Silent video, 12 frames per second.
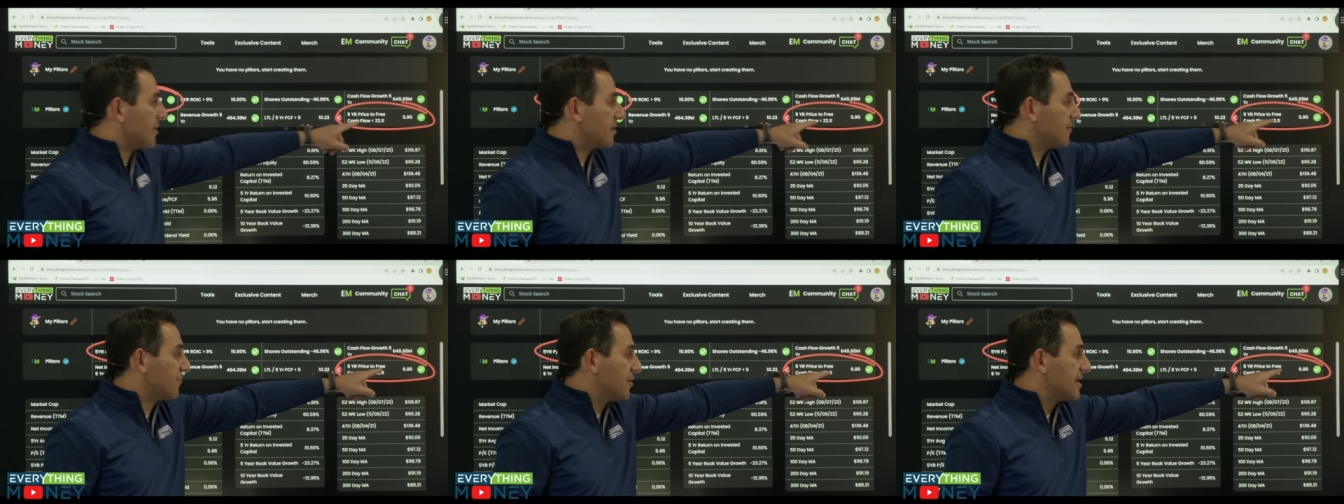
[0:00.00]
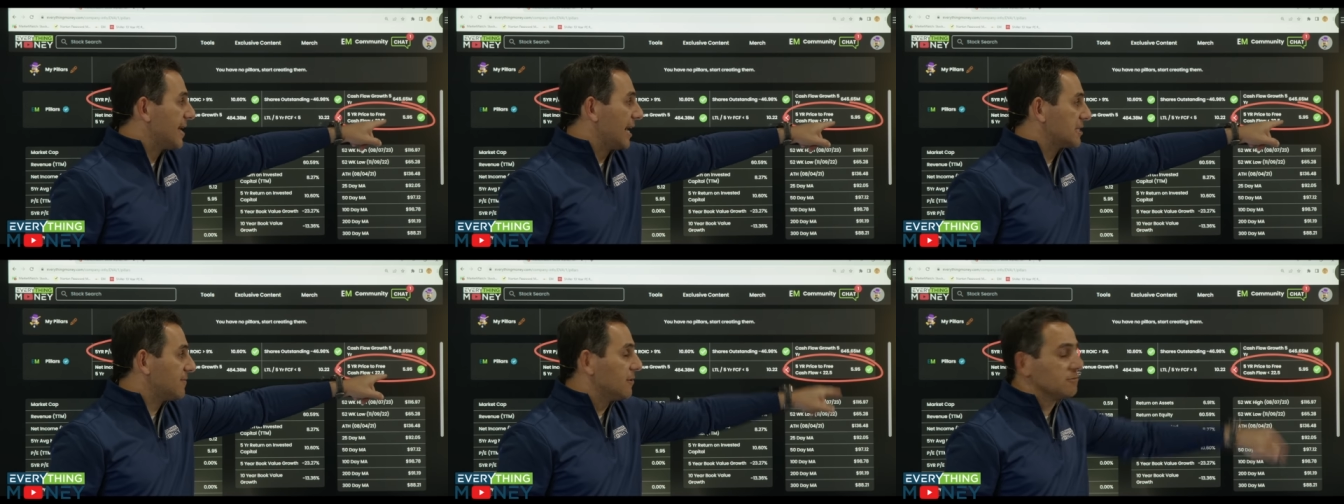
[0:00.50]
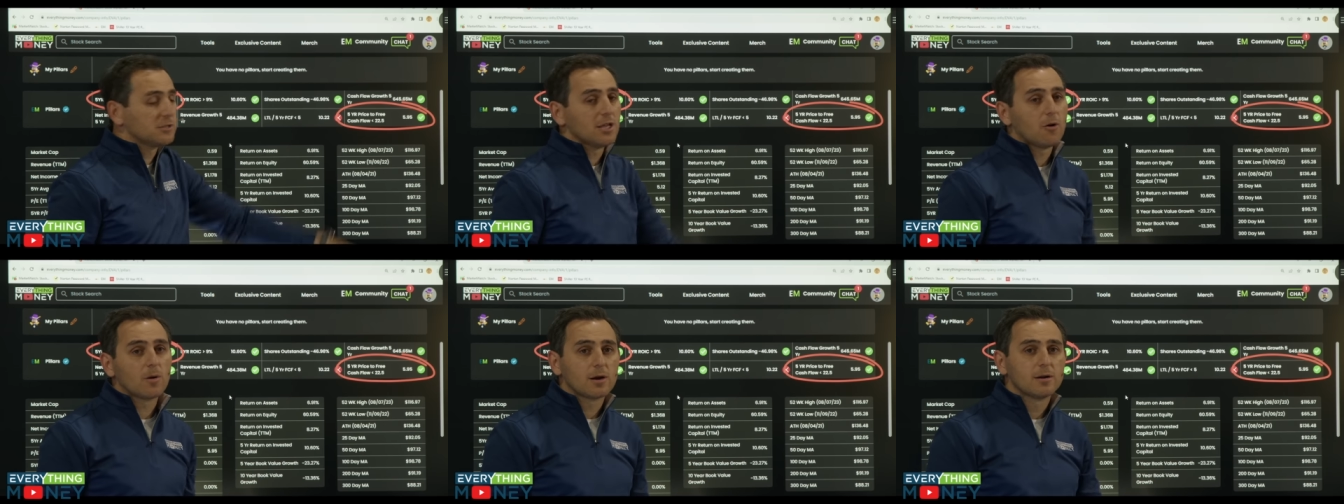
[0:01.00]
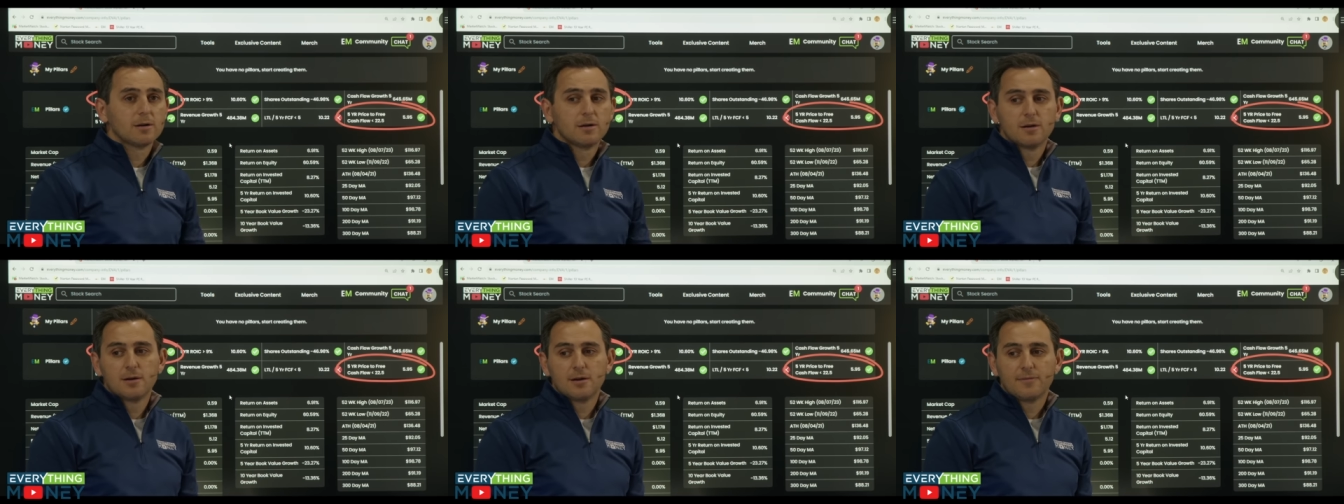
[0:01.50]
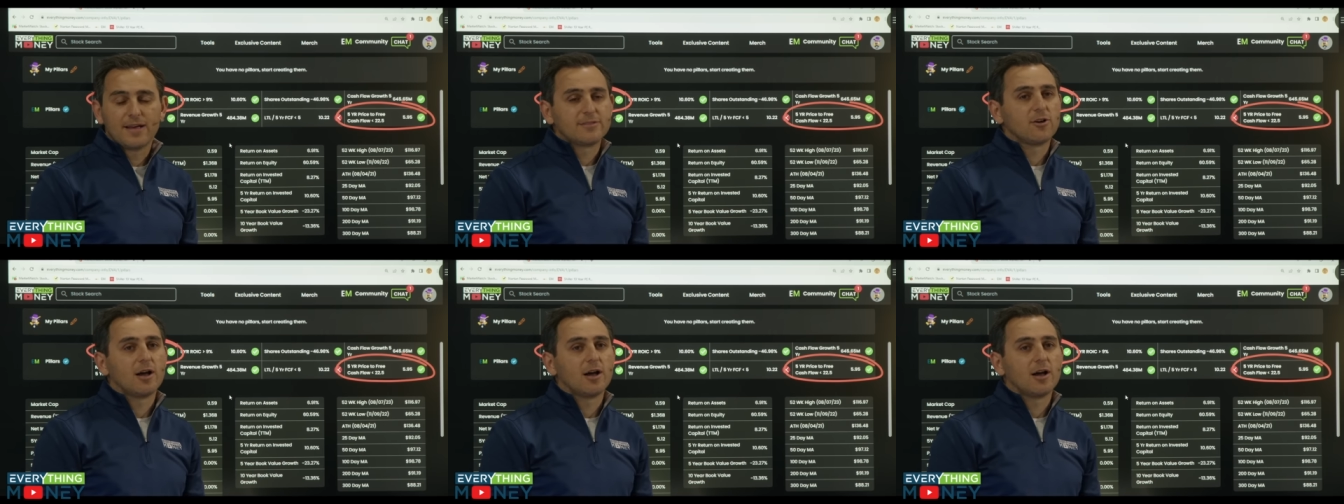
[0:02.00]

that the free cash flow is lower. That's